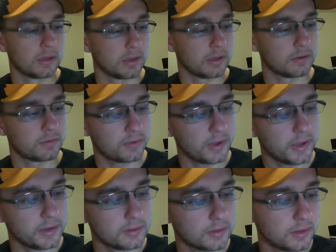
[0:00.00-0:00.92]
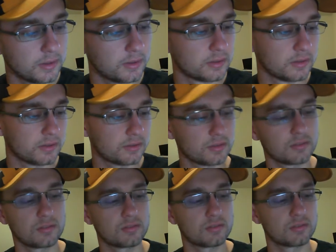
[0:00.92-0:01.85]
And finally, this
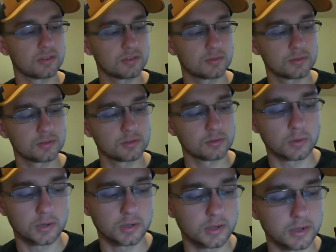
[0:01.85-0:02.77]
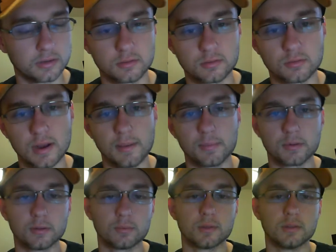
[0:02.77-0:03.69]
was the one I
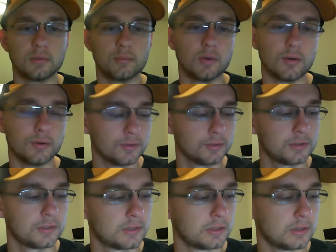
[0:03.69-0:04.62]
grappled with the most.